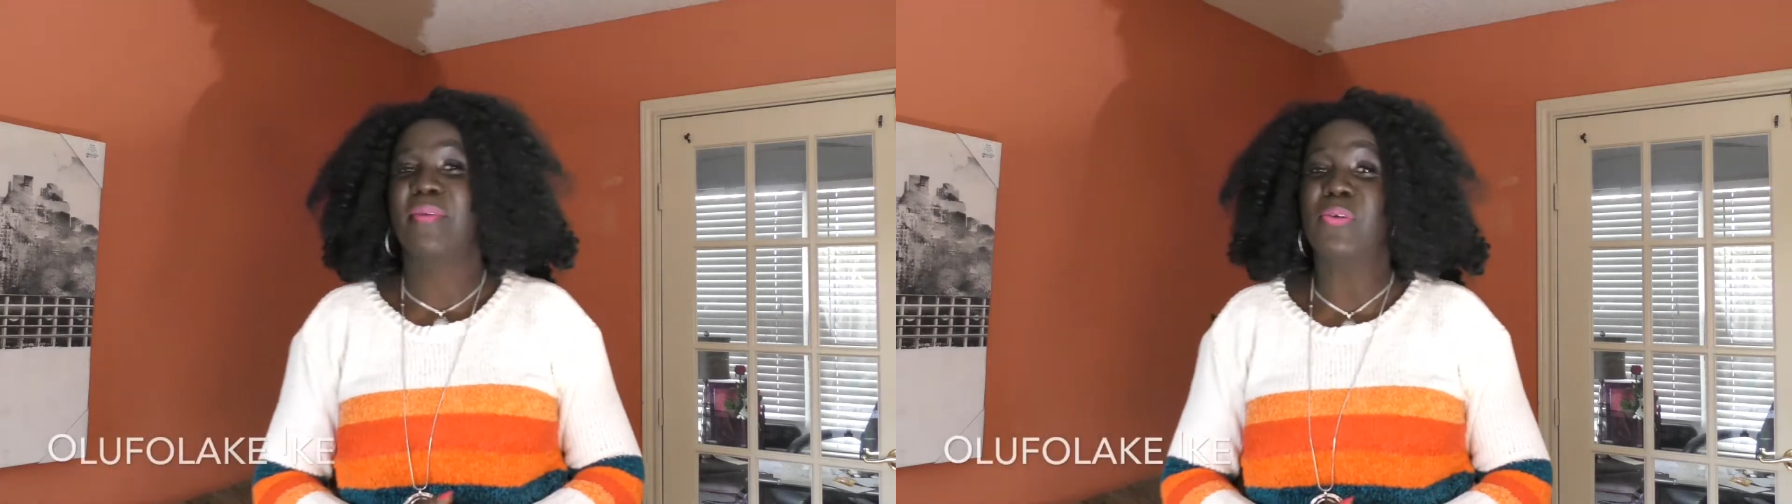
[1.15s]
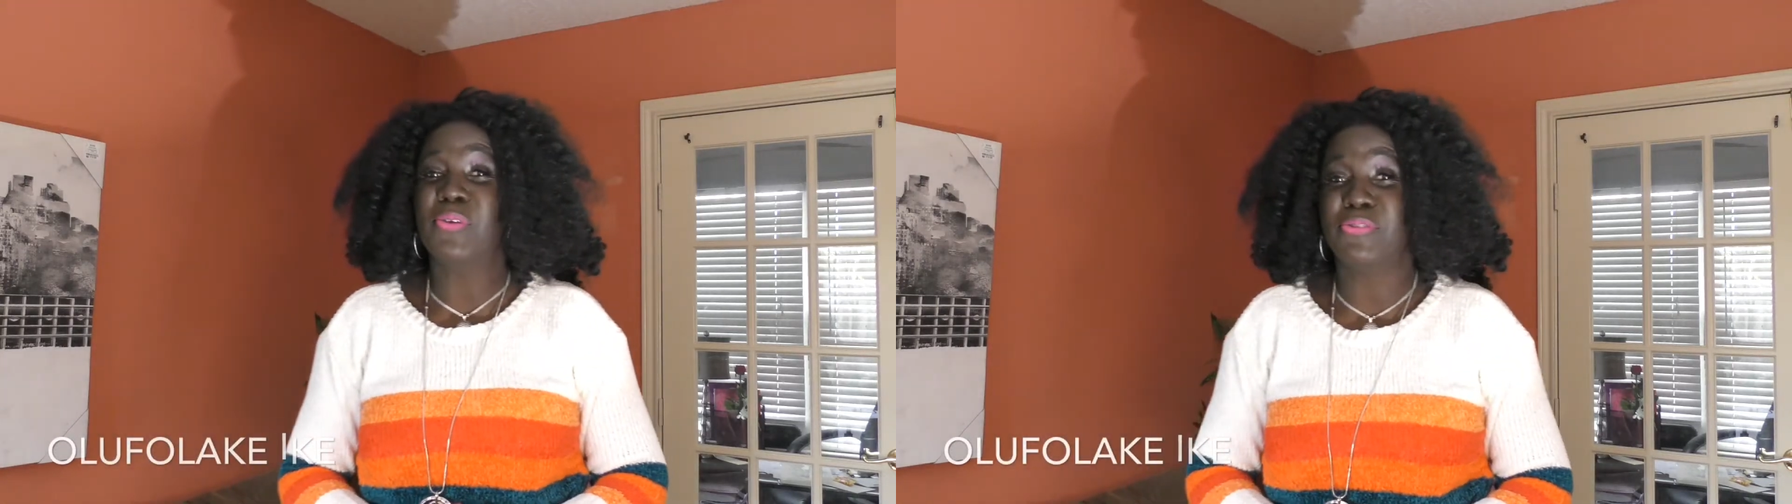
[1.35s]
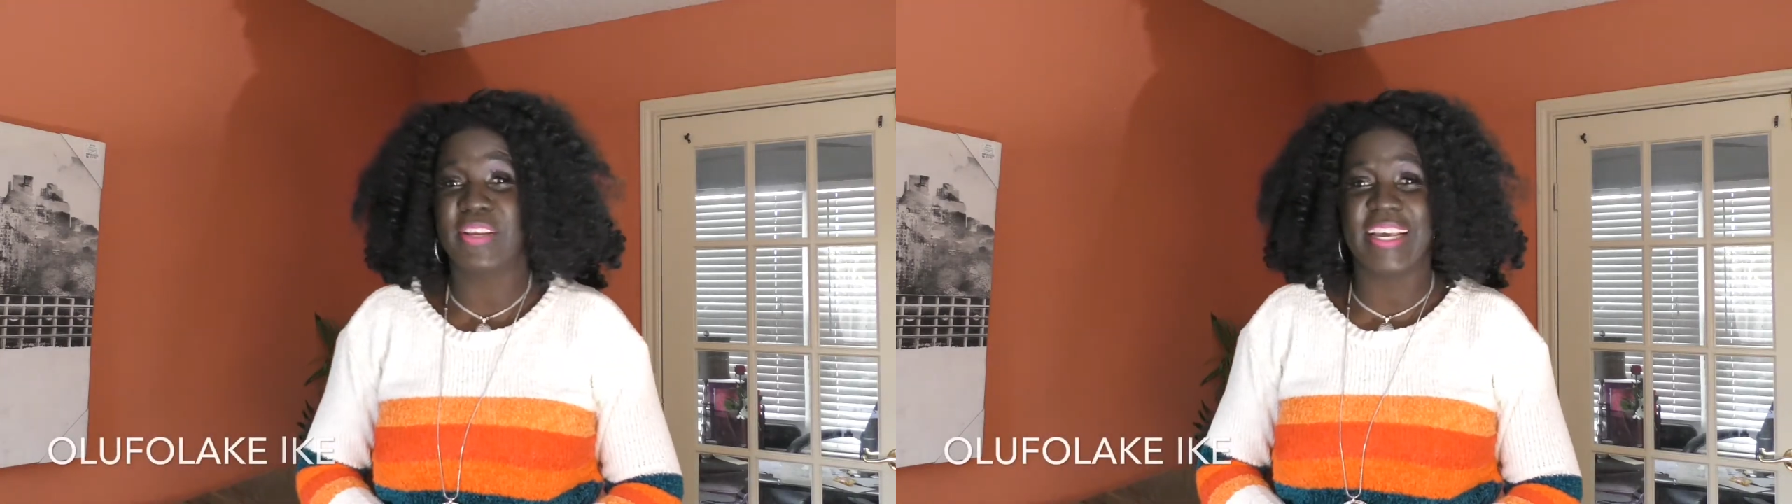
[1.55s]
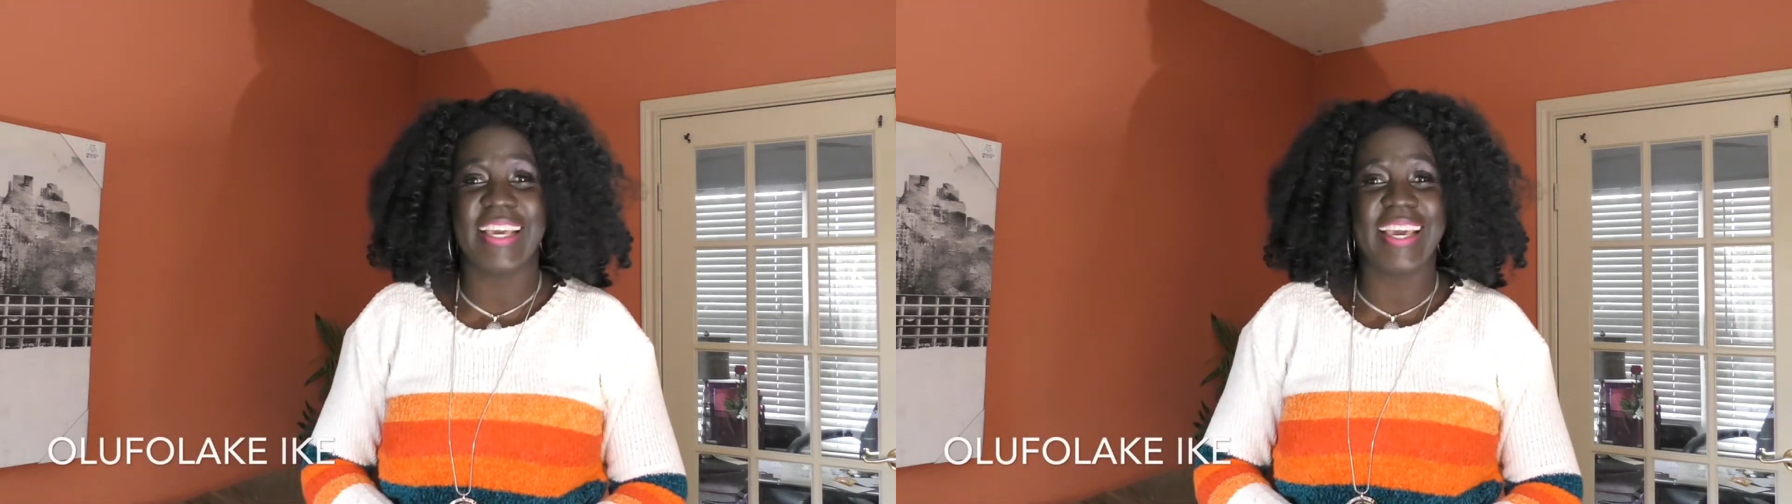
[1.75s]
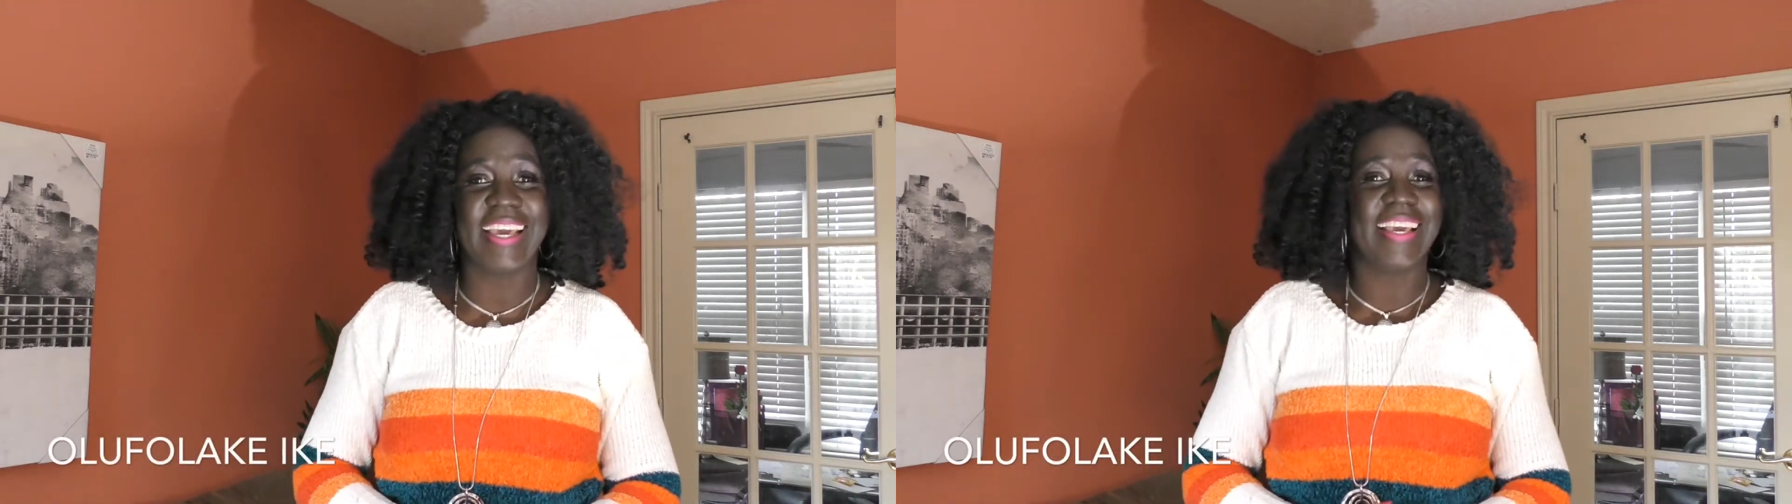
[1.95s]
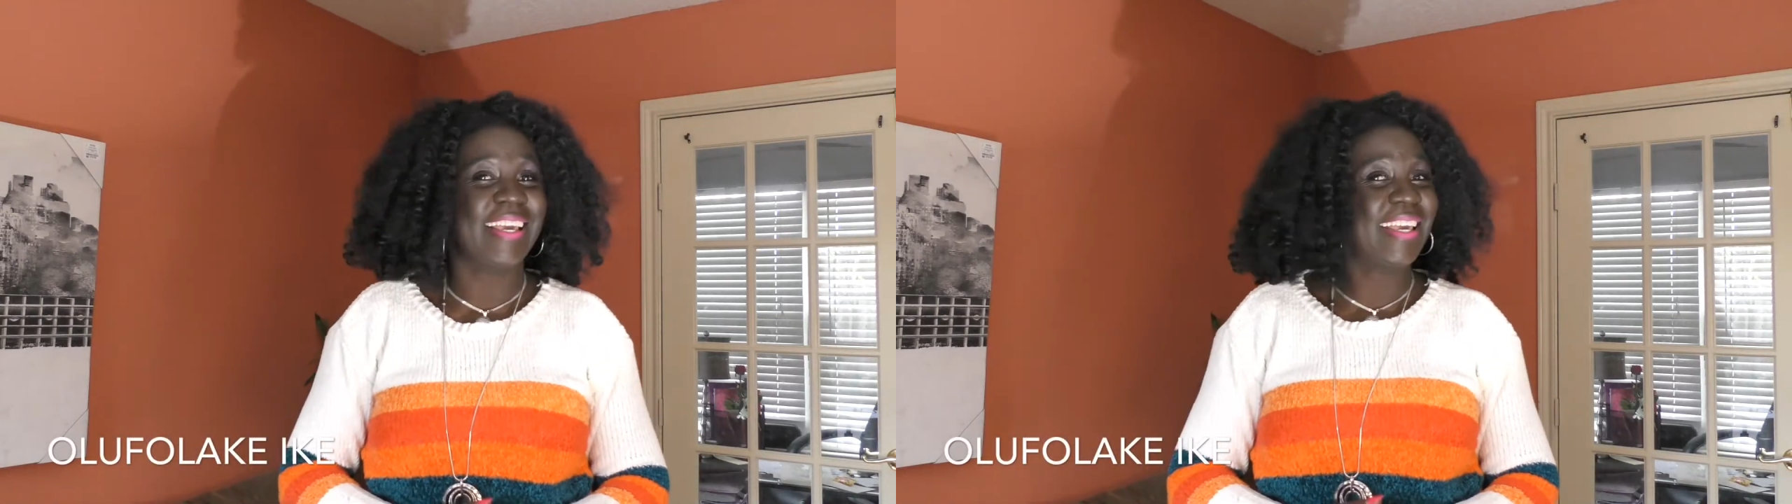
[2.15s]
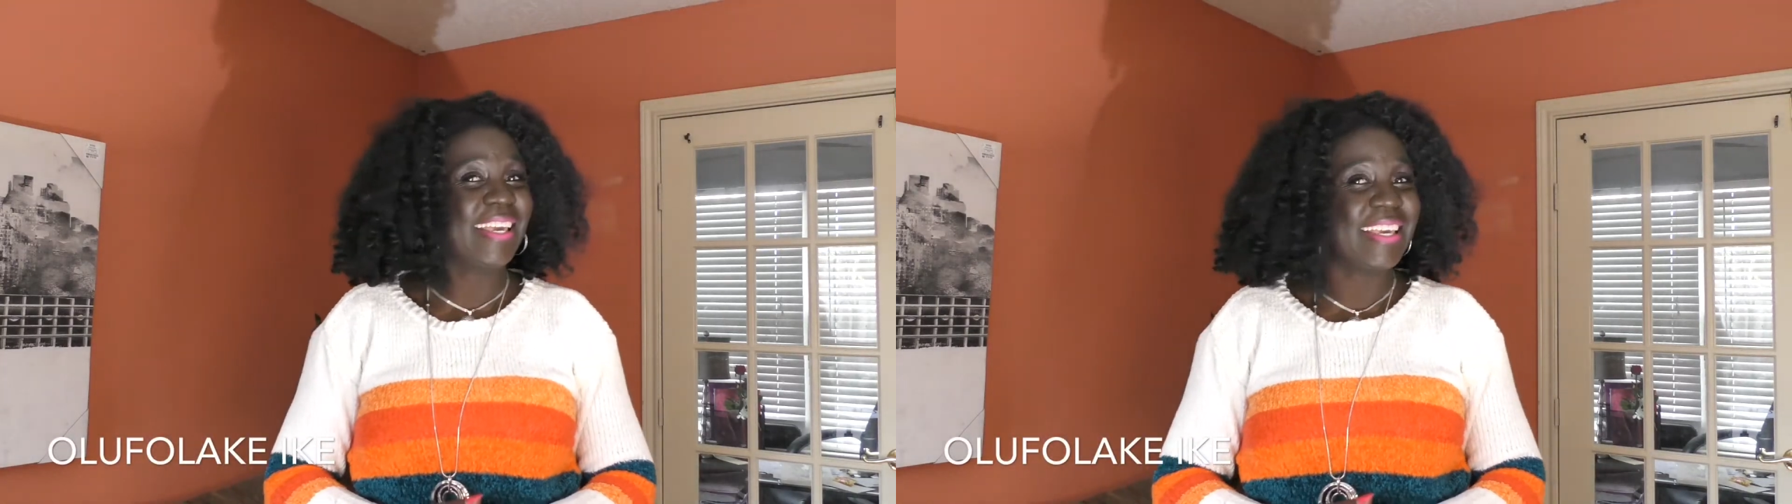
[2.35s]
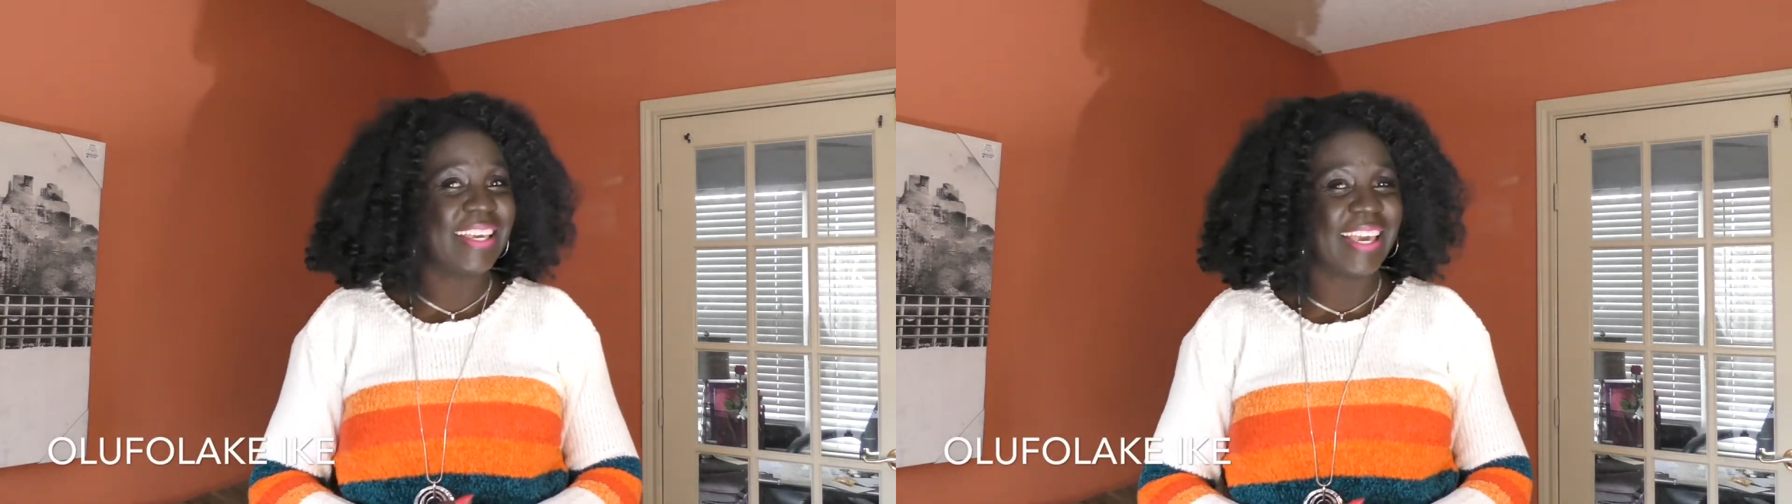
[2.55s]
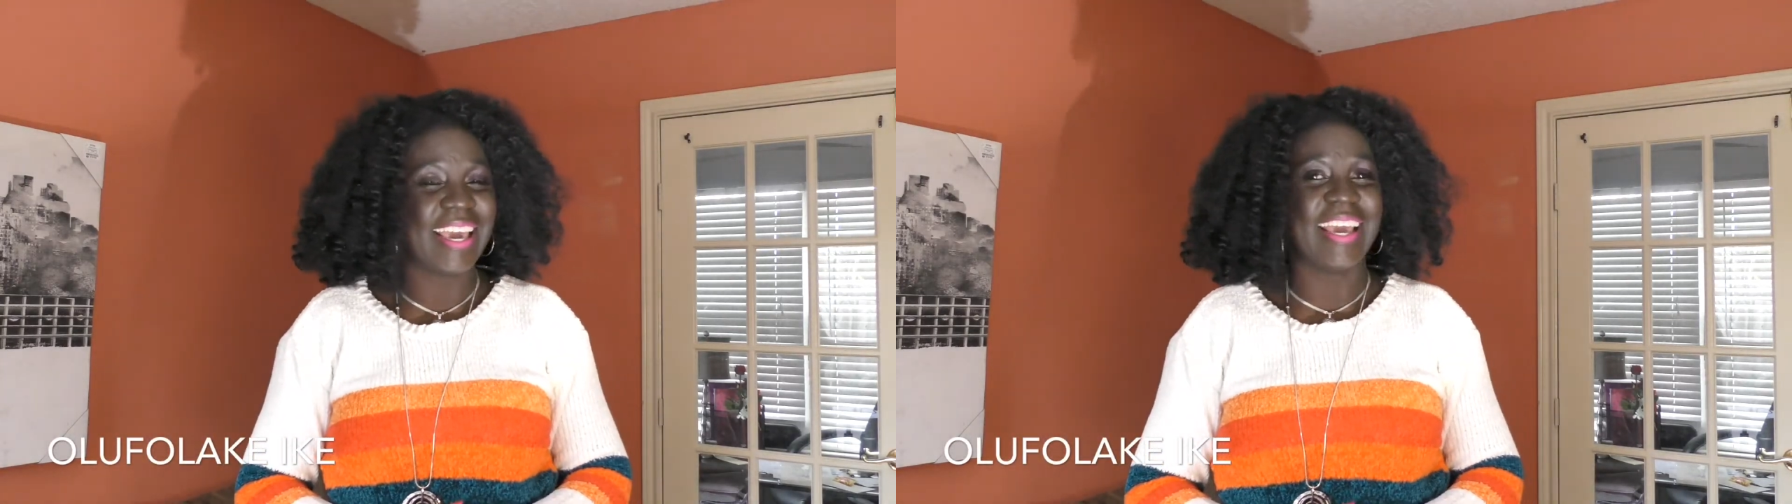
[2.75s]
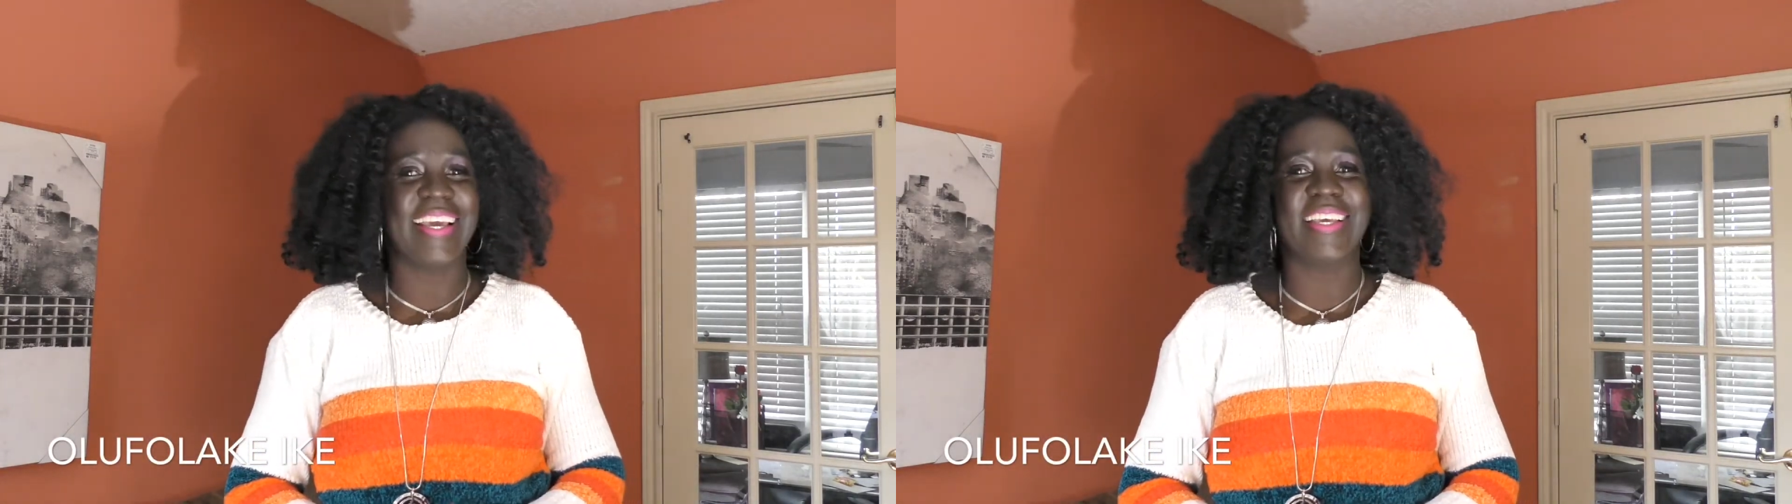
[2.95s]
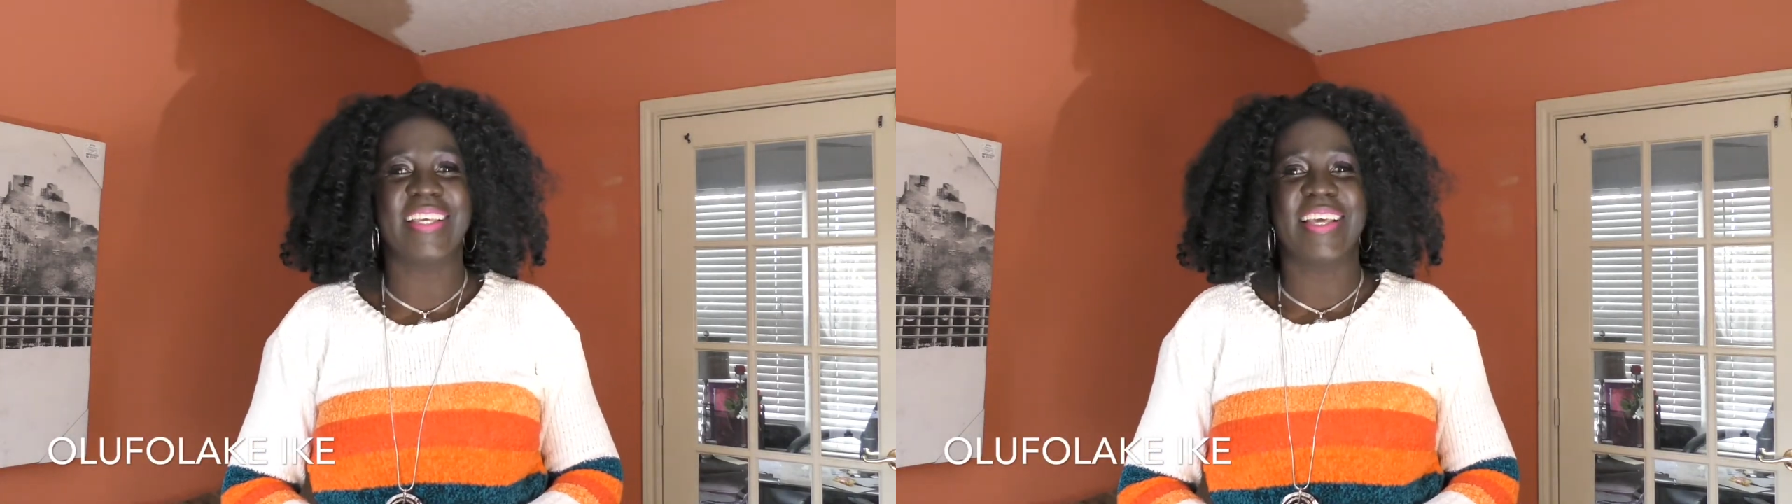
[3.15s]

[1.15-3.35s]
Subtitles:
Olufolake EK,